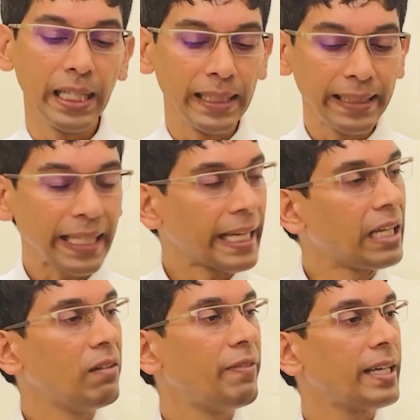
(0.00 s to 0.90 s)
they
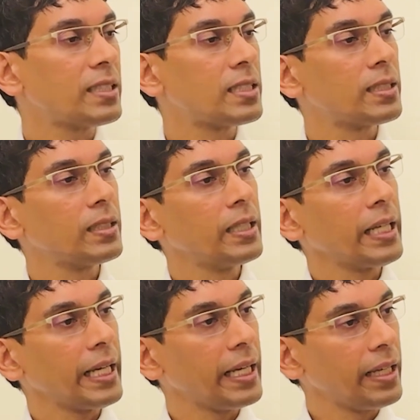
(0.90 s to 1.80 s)
invest
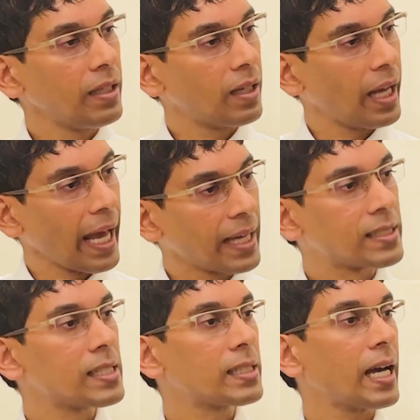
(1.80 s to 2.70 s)
in
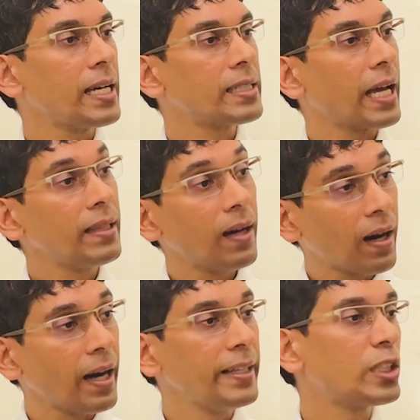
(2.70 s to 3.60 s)
exercise at the
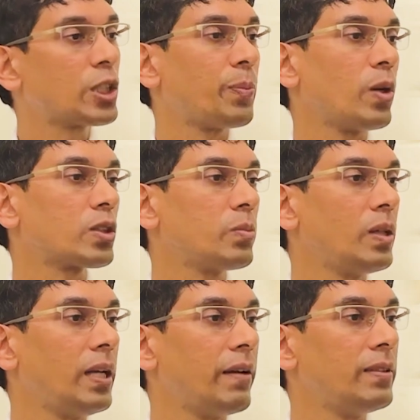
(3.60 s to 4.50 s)
highest possible
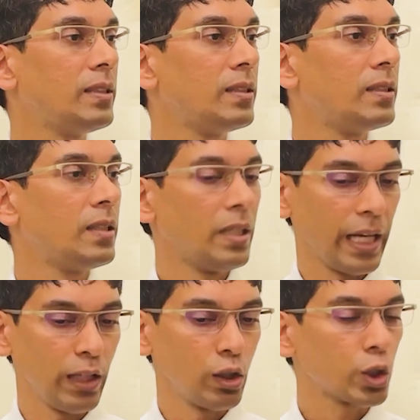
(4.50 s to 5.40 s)
level
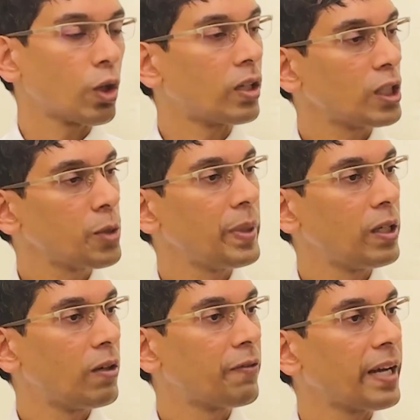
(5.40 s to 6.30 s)
in the shortest
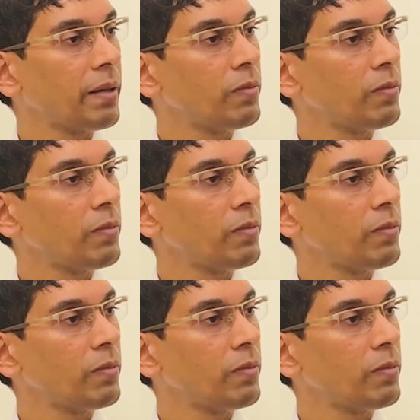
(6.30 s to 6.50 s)
period of time